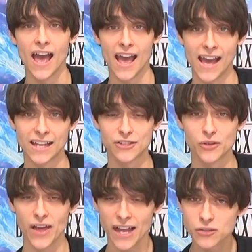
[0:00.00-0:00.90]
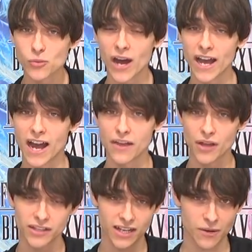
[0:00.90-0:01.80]
And so that's why I
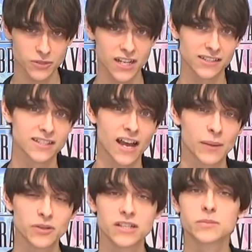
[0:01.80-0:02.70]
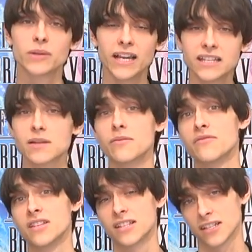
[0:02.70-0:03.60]
thought that I would take the time to explain some of
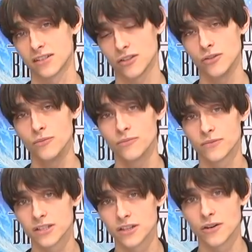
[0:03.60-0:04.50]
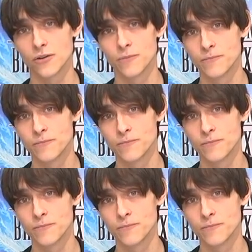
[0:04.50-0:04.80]
these things to you. So,